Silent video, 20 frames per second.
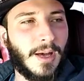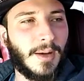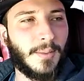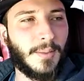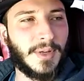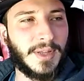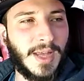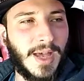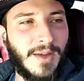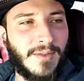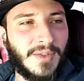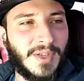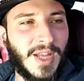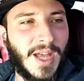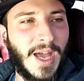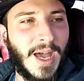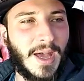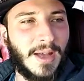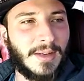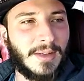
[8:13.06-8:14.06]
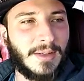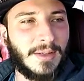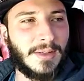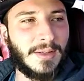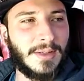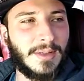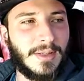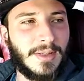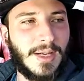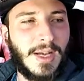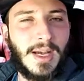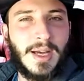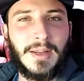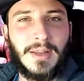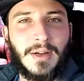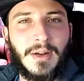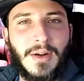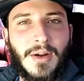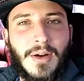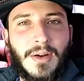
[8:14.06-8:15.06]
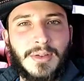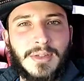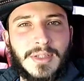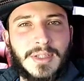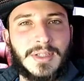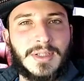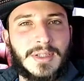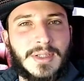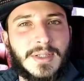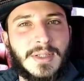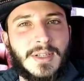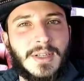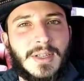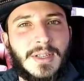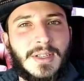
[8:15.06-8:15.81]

with having that, yeah, they're all just,